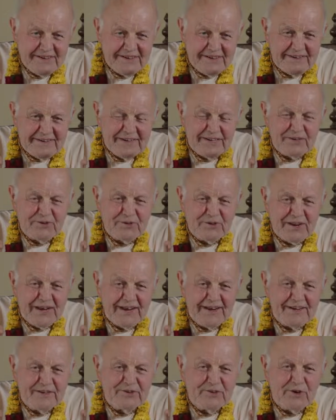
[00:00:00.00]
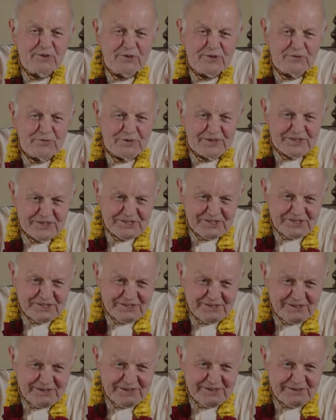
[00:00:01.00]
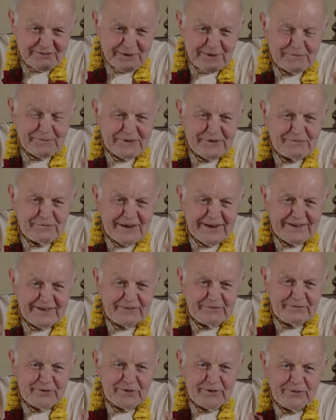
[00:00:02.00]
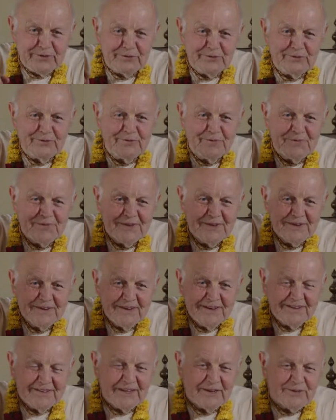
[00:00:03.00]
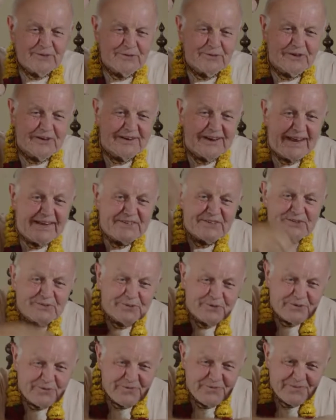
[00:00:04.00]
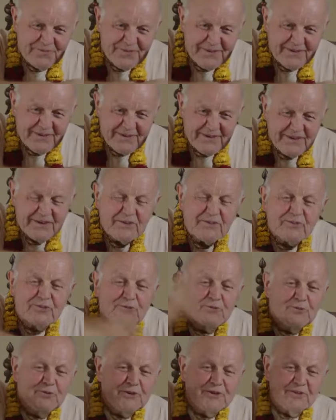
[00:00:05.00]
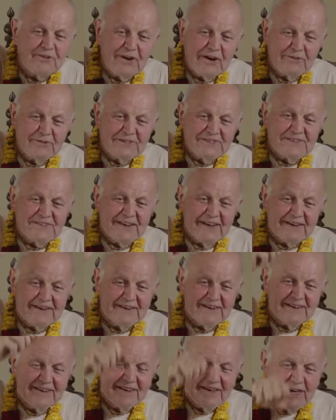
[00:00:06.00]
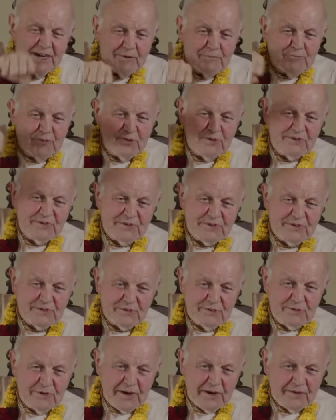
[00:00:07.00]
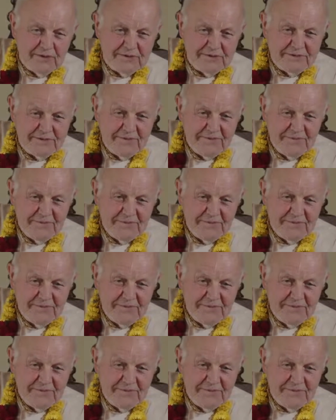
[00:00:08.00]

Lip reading: Nikolai Notovich. We have been waiting for you." They took a lasso, threw it around his neck, and pulled the soul out.